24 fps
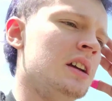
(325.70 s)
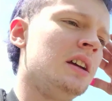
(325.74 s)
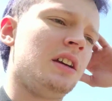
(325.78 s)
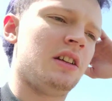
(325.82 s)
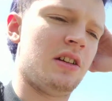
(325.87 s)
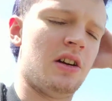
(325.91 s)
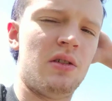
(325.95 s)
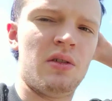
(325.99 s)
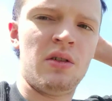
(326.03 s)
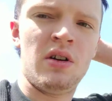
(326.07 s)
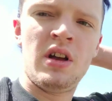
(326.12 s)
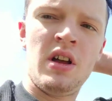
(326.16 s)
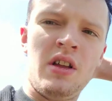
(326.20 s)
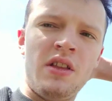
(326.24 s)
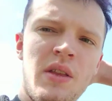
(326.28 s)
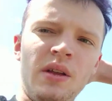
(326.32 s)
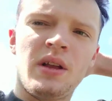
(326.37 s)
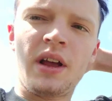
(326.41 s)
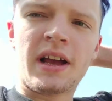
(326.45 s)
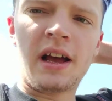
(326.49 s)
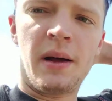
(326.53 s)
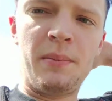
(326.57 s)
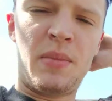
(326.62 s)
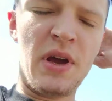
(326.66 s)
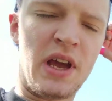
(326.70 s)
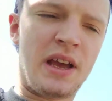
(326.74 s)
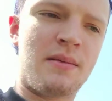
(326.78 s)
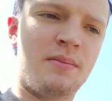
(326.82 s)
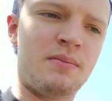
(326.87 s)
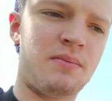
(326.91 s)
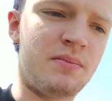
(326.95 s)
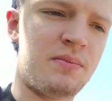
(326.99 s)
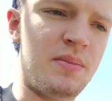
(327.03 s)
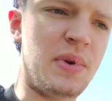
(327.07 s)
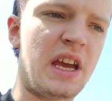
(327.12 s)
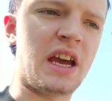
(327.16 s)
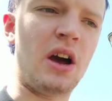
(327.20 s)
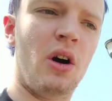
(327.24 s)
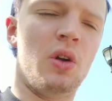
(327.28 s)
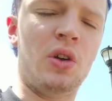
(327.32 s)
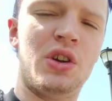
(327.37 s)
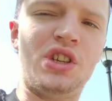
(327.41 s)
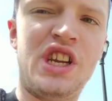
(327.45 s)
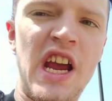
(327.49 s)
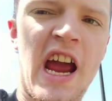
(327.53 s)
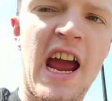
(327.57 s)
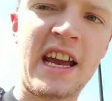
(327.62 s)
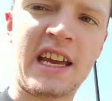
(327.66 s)
you know, like a big
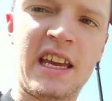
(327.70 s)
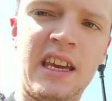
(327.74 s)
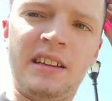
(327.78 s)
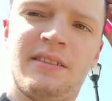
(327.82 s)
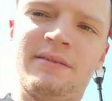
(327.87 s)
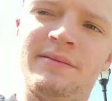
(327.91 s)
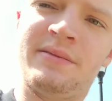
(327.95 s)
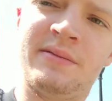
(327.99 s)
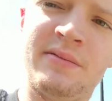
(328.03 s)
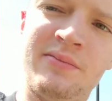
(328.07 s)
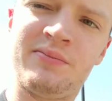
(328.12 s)
old jacket.